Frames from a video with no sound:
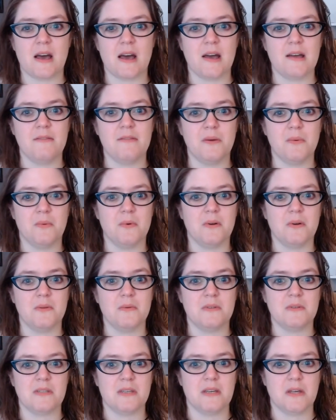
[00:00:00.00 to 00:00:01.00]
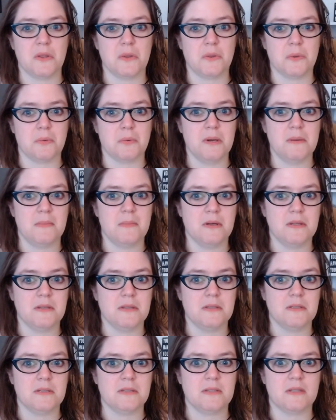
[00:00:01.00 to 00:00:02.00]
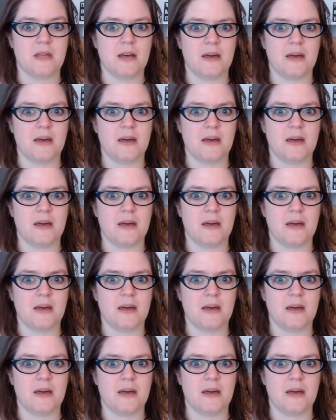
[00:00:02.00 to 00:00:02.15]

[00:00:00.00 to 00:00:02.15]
Eye of the World was like three months.